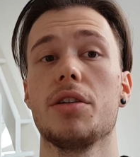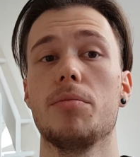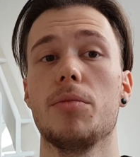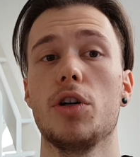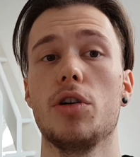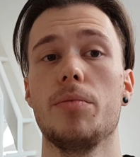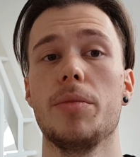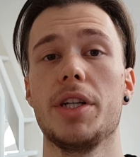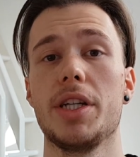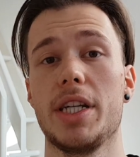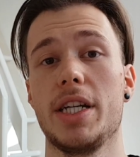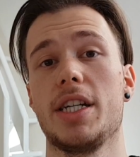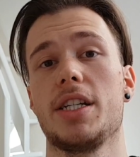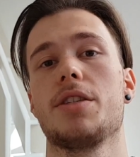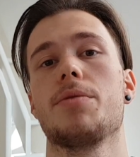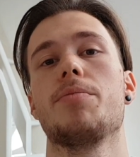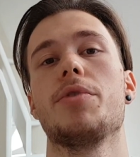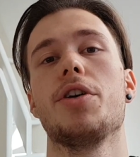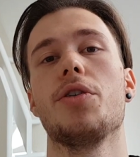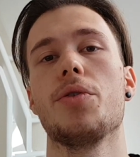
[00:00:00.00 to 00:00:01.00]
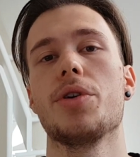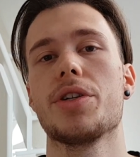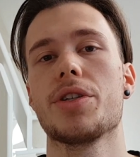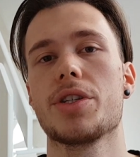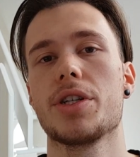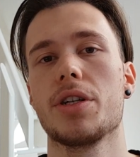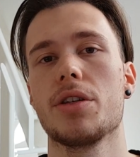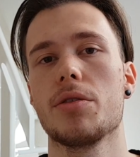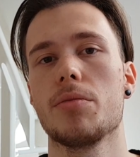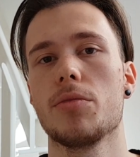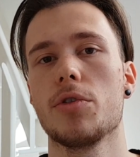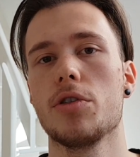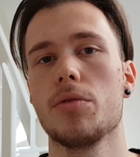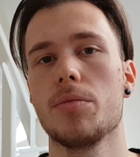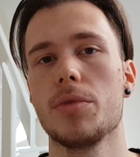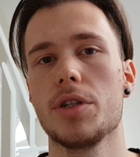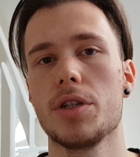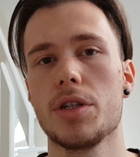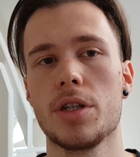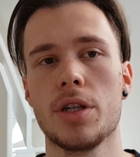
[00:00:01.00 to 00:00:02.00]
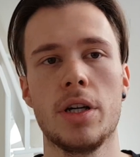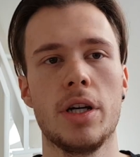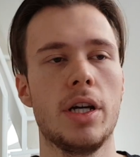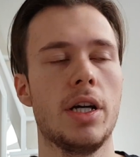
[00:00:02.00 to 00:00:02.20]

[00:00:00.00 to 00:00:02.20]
the moment, experiencing the moment,